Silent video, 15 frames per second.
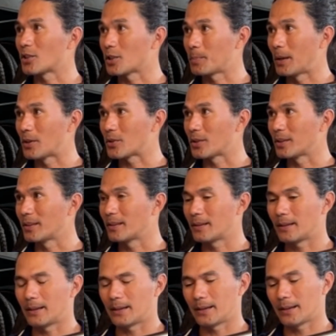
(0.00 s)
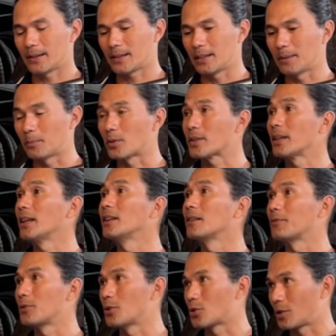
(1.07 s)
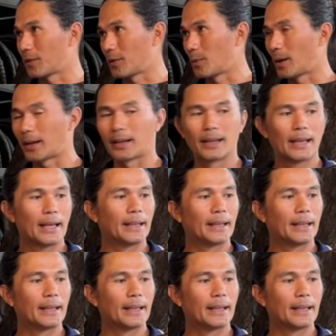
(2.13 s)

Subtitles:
suspension seat post in the future if you wanna.